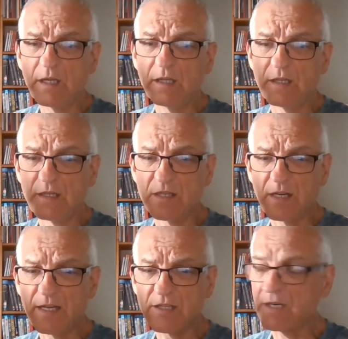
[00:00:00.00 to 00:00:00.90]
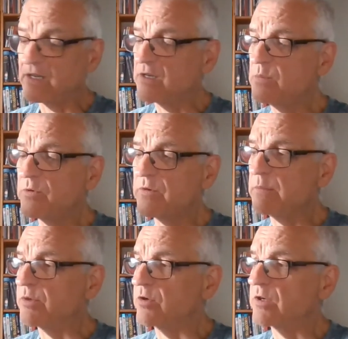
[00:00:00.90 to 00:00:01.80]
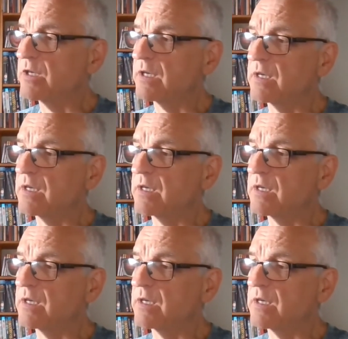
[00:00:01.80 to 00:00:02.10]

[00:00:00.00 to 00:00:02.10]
It is an ex-library book,